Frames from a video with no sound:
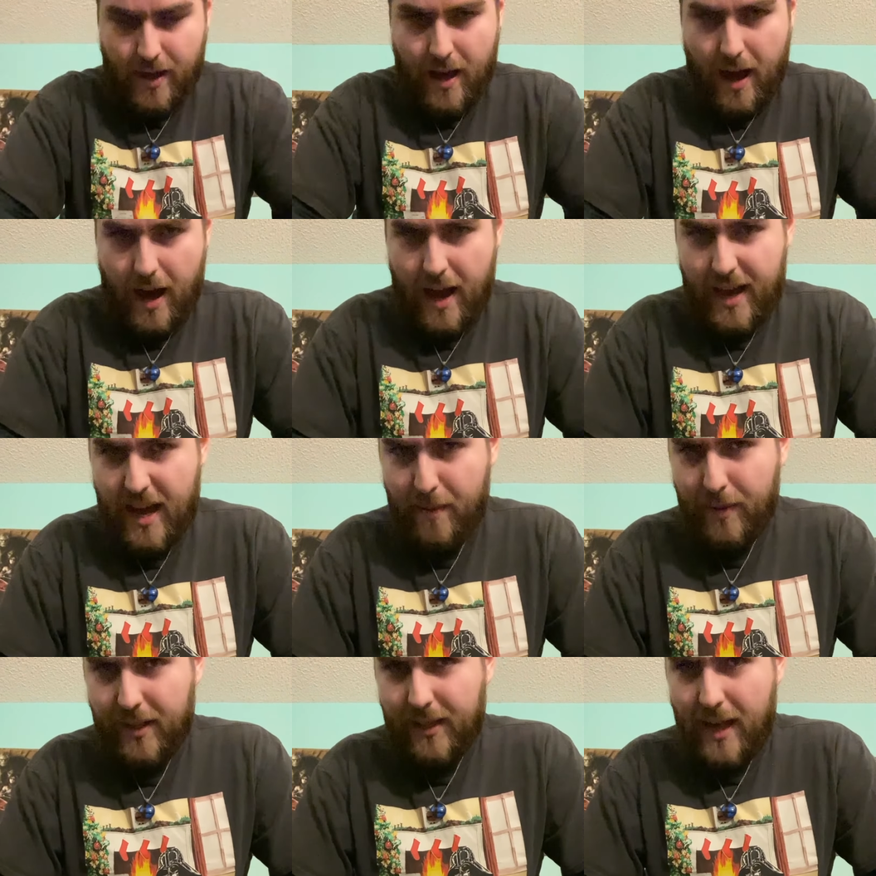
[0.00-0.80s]
I
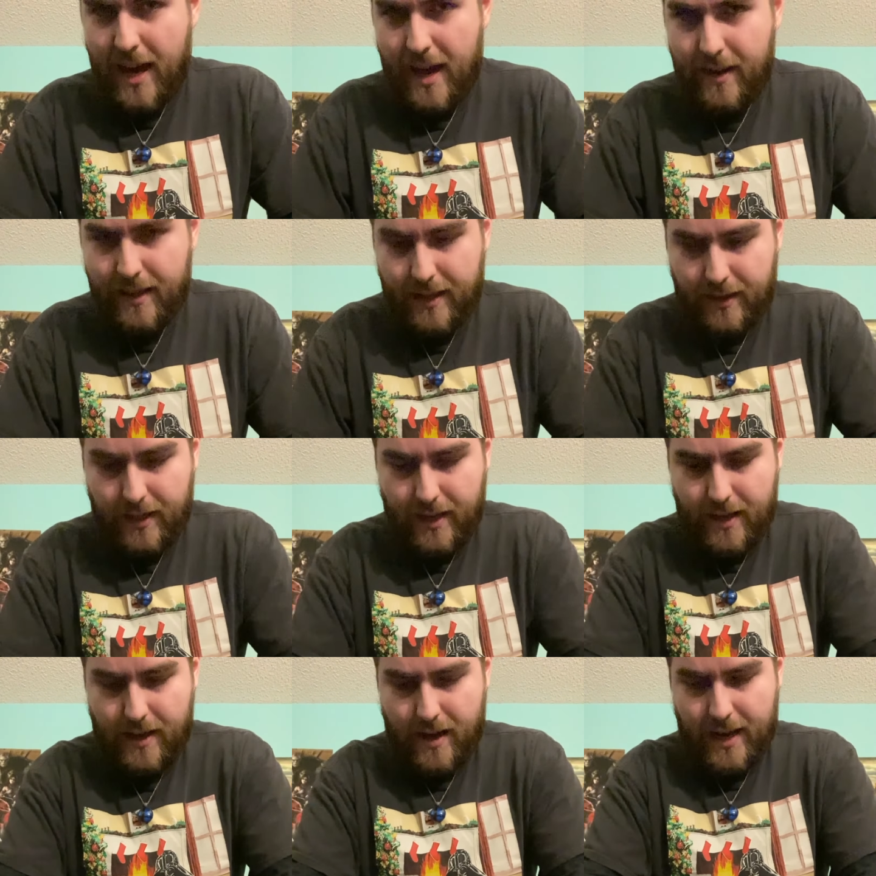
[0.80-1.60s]
am glad that
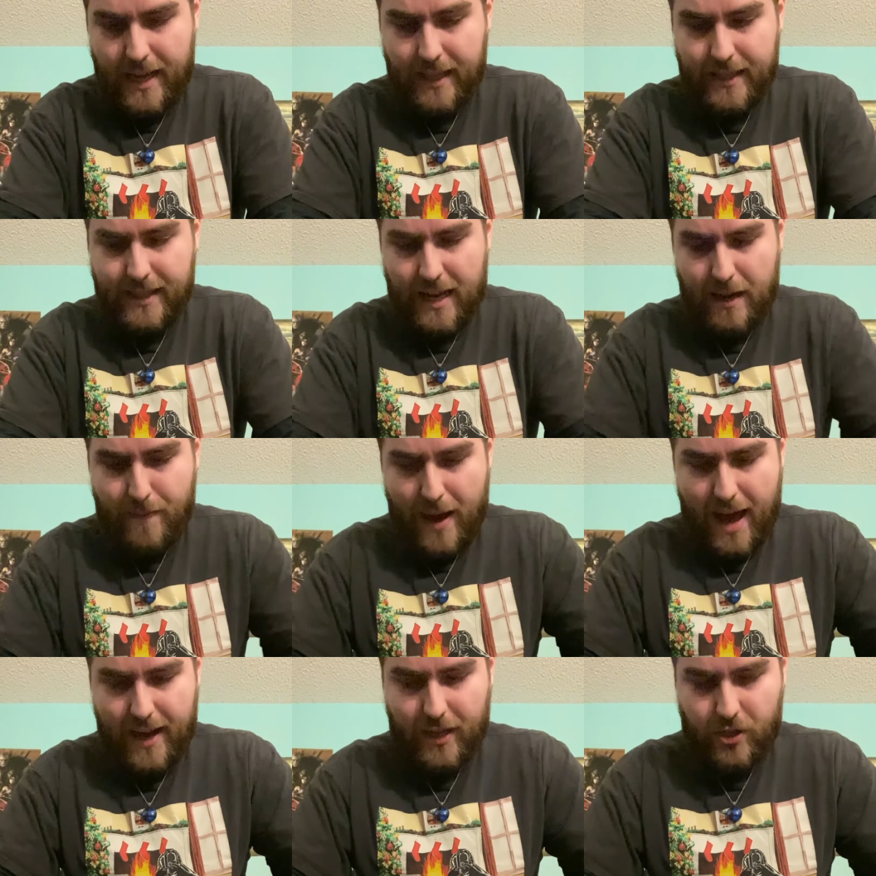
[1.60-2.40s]
the inside
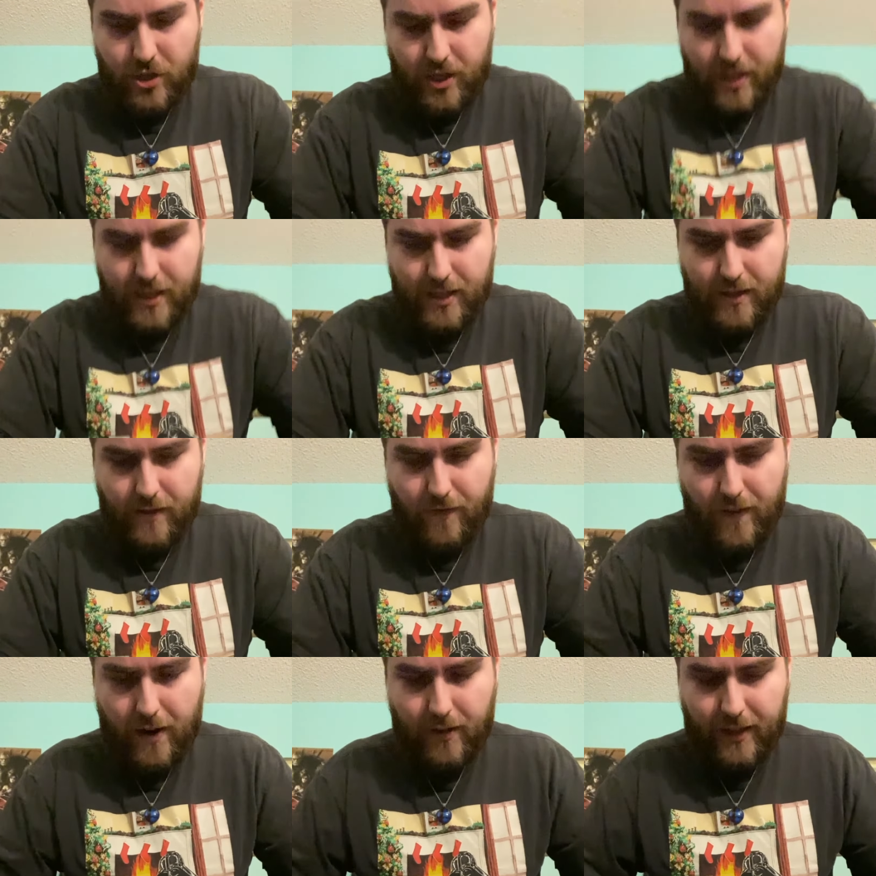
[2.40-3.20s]
packaging is
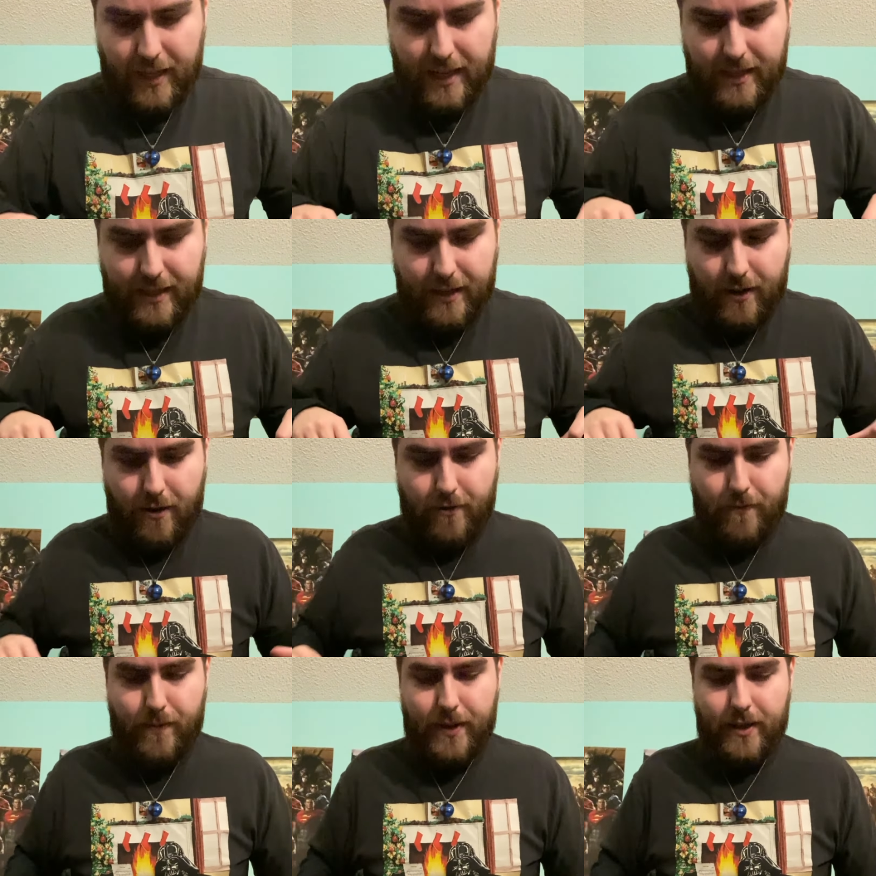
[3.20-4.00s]
fairly easy to
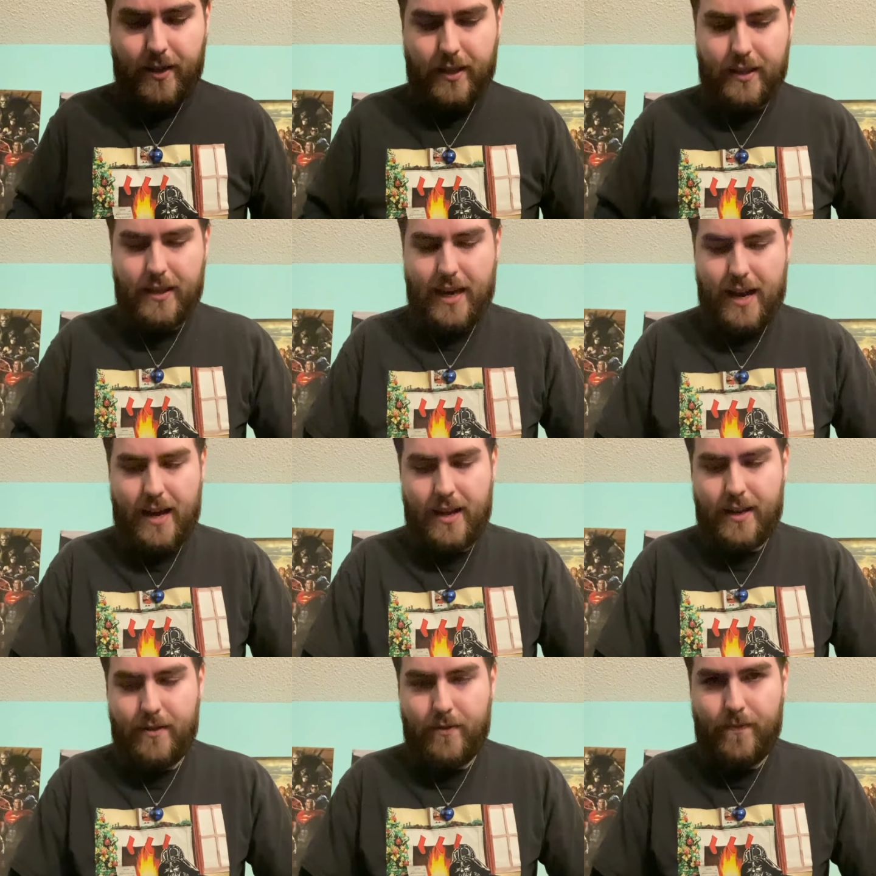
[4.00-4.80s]
open. Look at
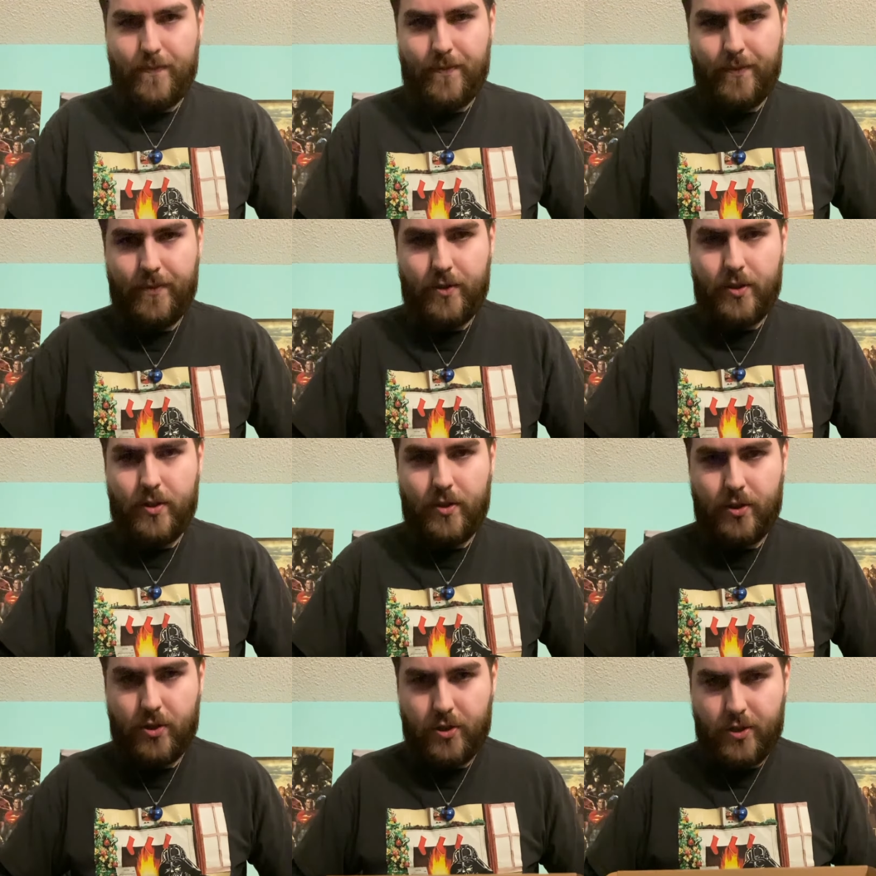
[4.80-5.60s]
that.
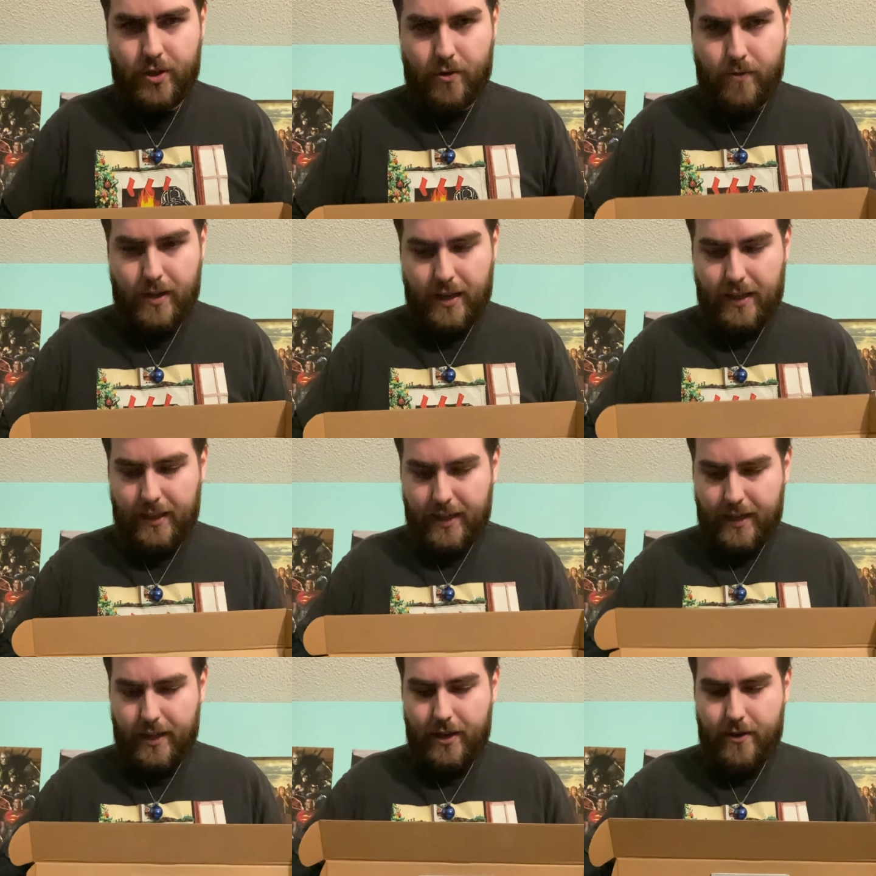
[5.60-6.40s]
Just a quick
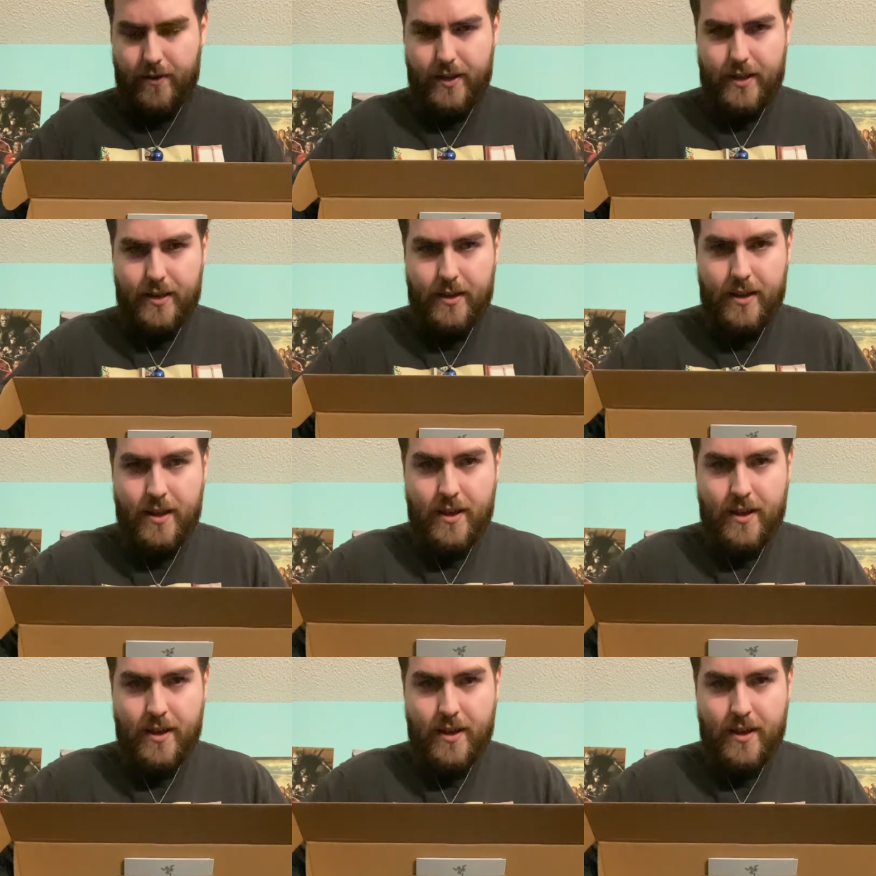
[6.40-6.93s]
click and you're in.